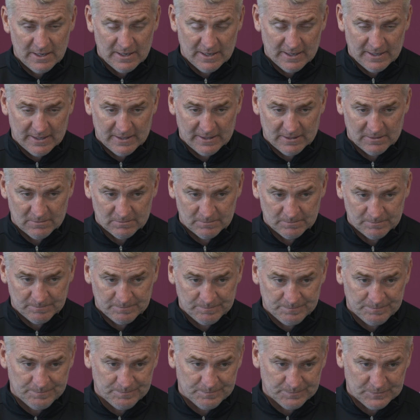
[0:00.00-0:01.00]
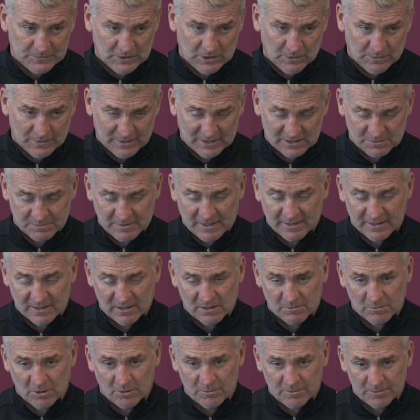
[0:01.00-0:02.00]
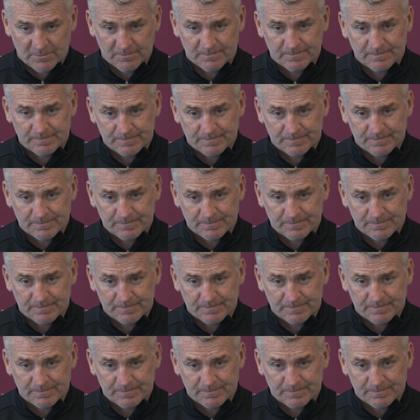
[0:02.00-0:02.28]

You know, and that's about it at the moment.